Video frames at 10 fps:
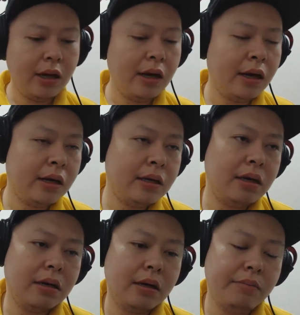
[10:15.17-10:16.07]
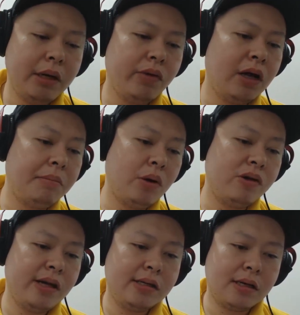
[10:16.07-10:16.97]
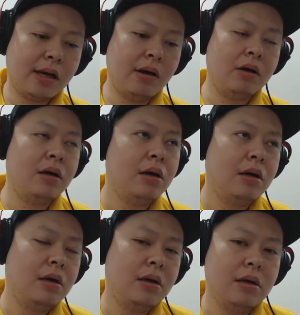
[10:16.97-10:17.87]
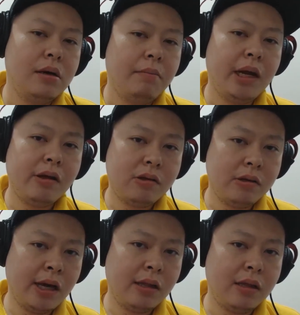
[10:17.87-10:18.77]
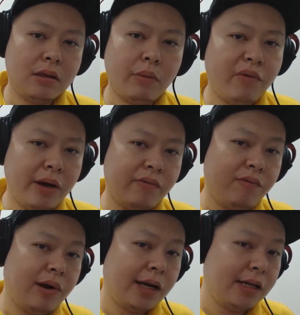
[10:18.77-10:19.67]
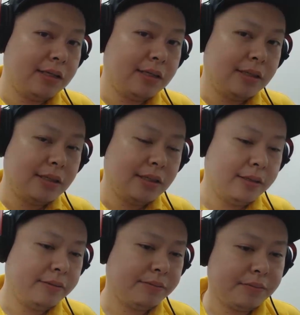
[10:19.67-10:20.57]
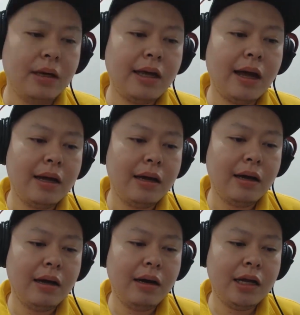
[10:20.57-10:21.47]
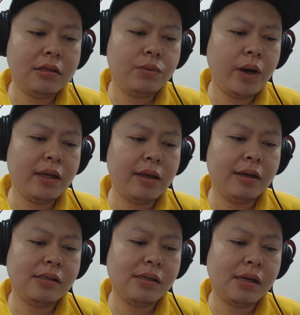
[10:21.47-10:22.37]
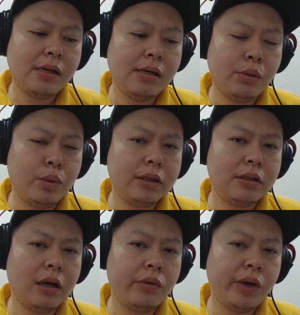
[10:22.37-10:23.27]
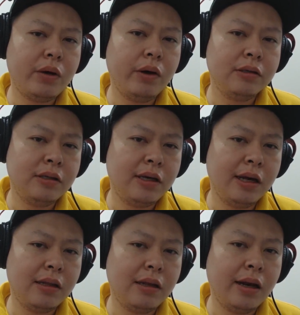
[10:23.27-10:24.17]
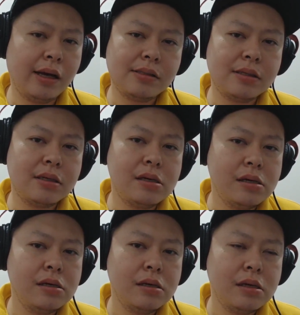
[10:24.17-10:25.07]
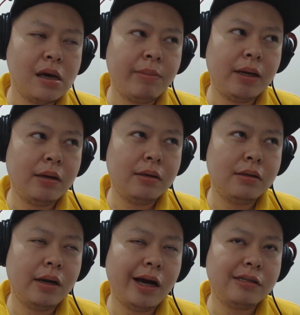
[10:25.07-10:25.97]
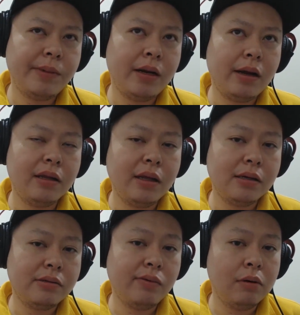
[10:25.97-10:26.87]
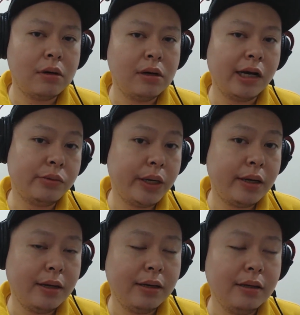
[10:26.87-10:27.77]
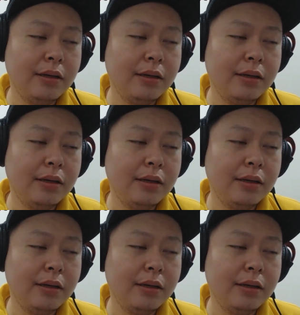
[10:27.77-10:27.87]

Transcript: and meanwhile my O C X account managed to get top five like this. Yeah, let's wait and see what are we going to get next. I mean the next banner and things for next week.